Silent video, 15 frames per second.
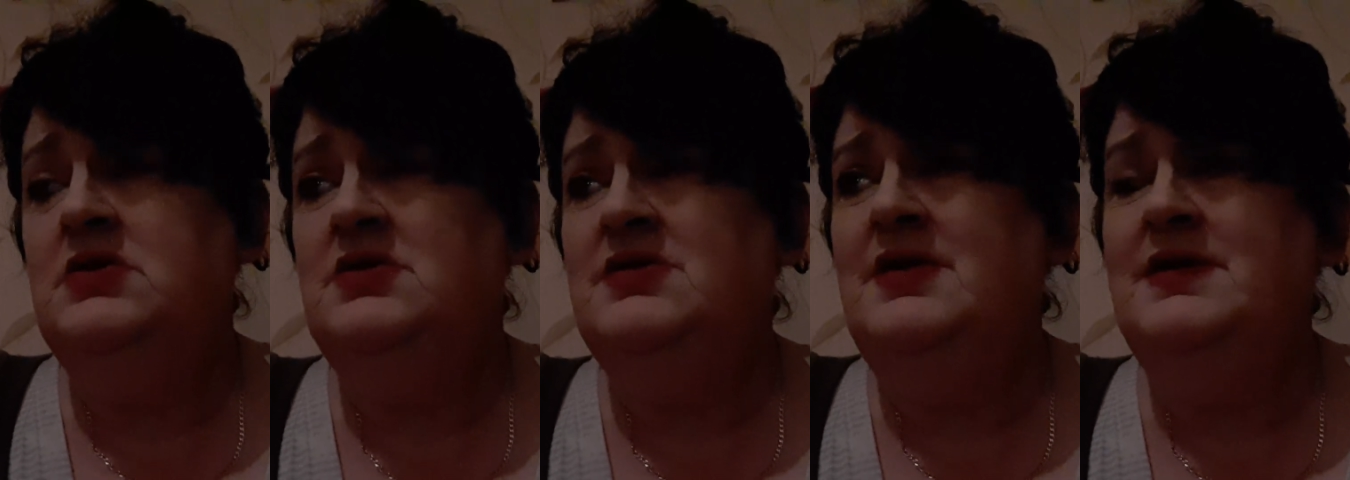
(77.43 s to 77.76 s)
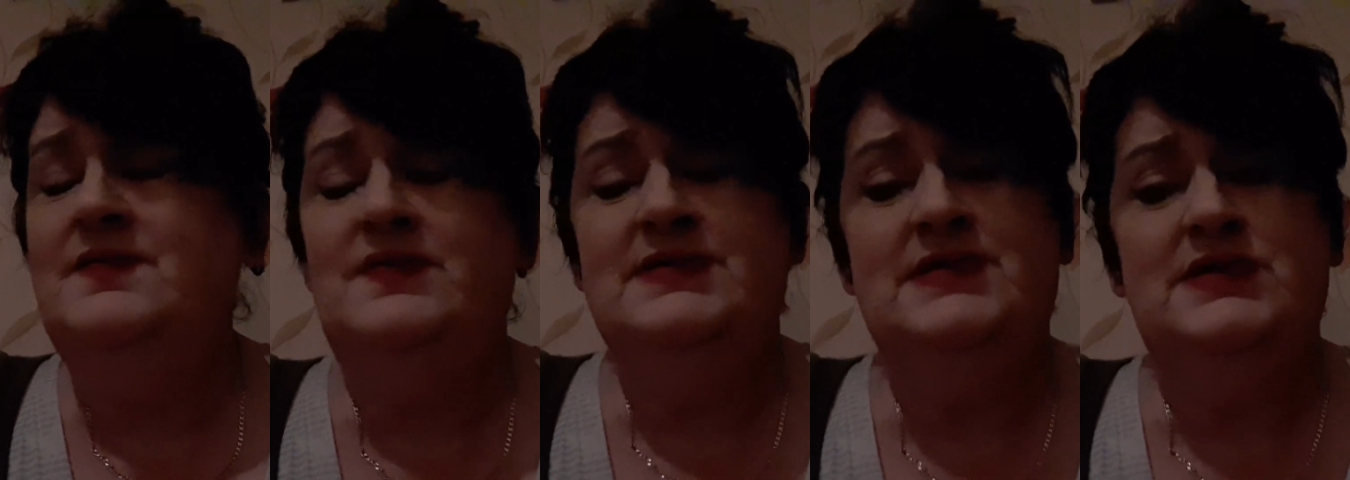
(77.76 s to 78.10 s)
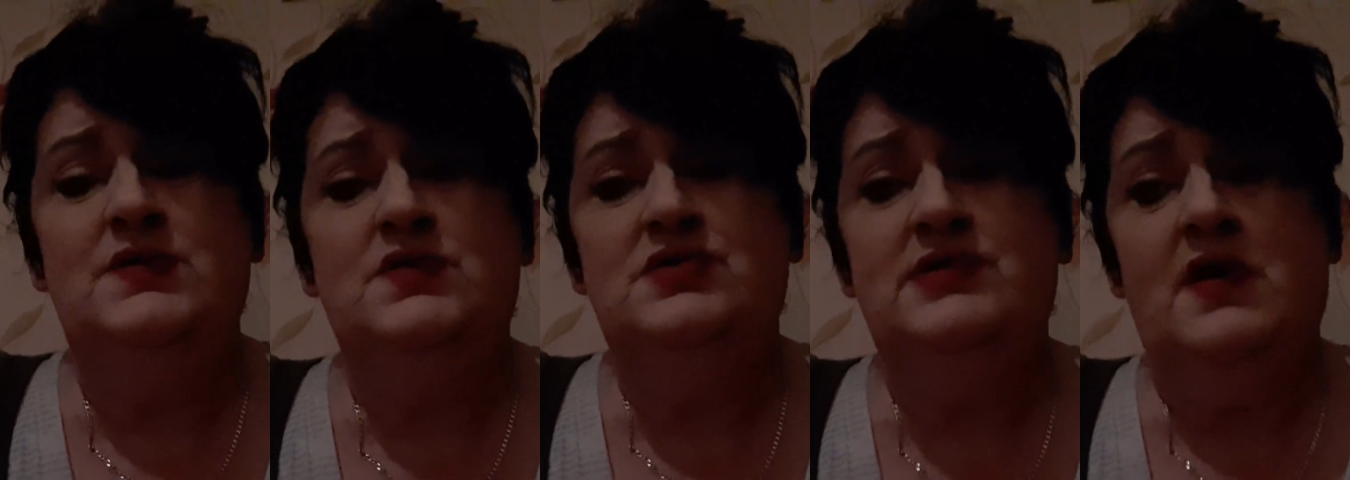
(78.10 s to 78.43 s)
is
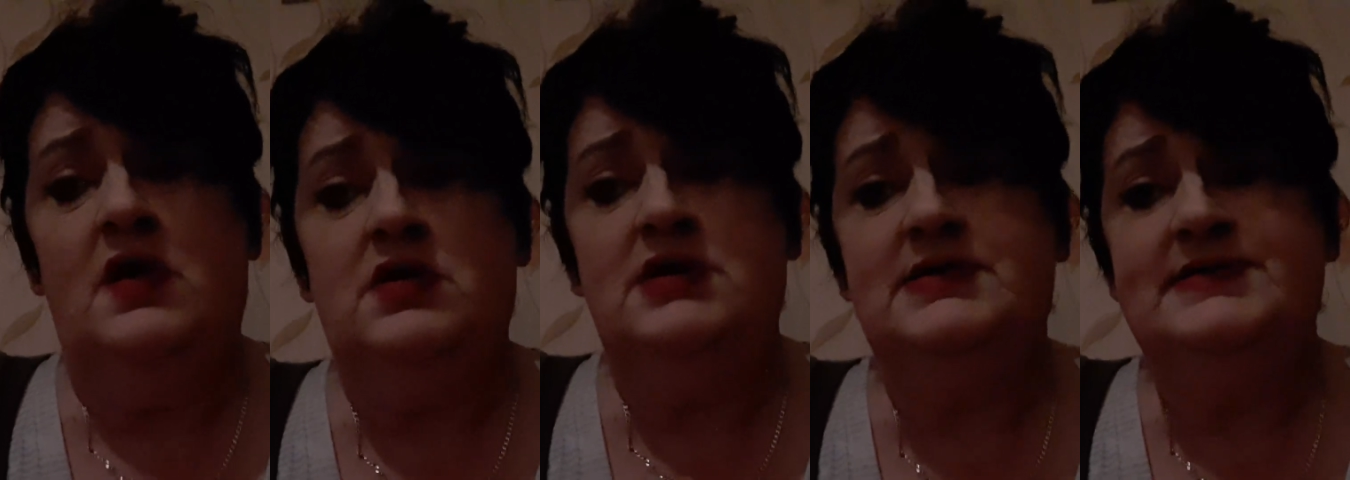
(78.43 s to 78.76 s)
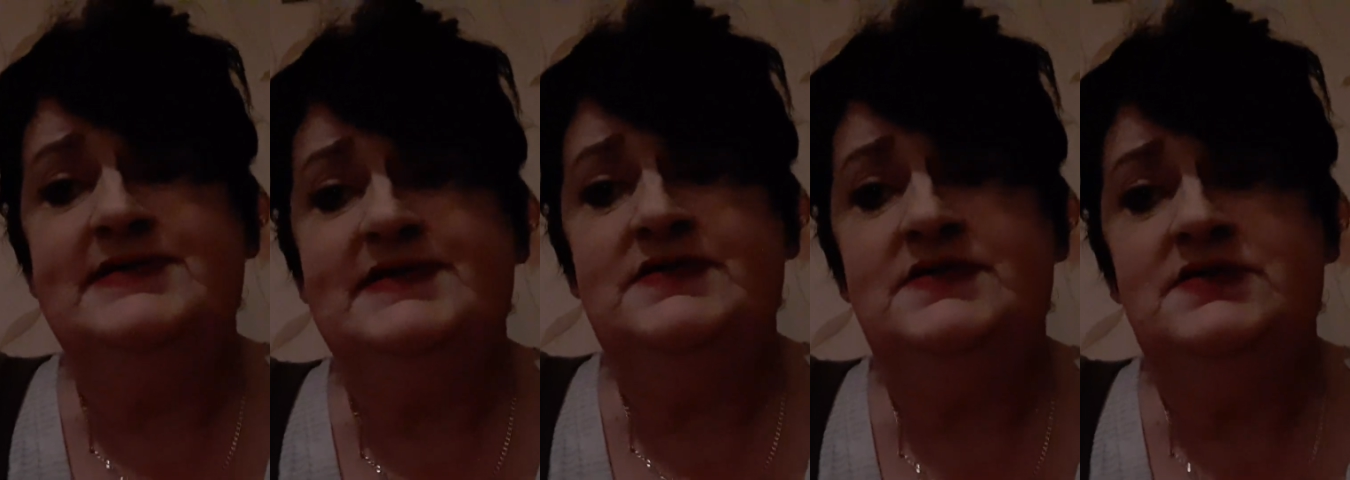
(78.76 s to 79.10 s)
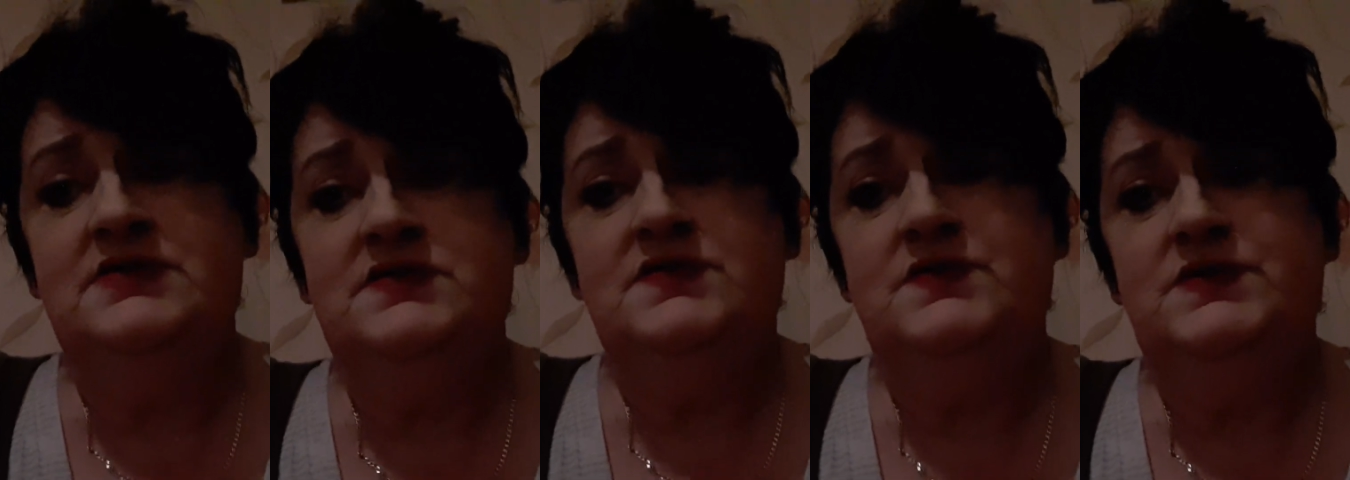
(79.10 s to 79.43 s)
too short,
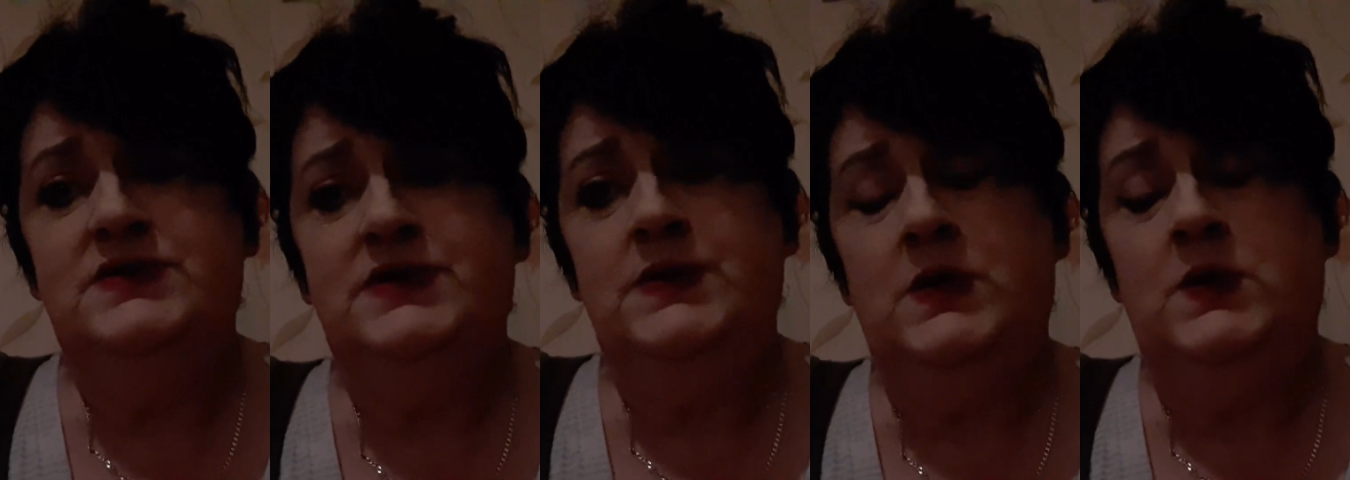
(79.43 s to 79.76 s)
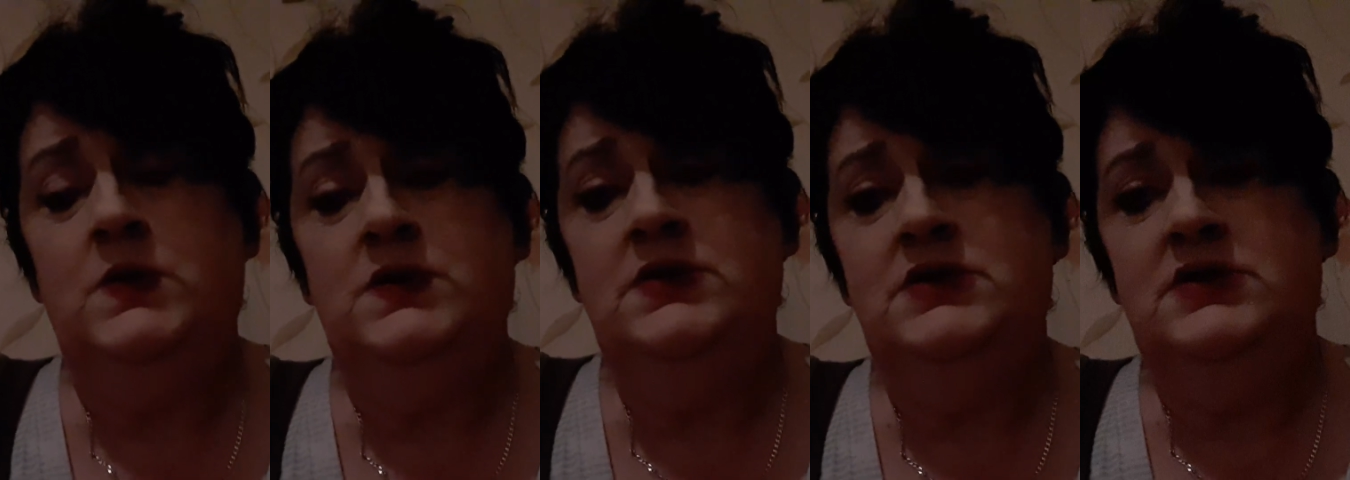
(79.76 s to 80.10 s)
you know.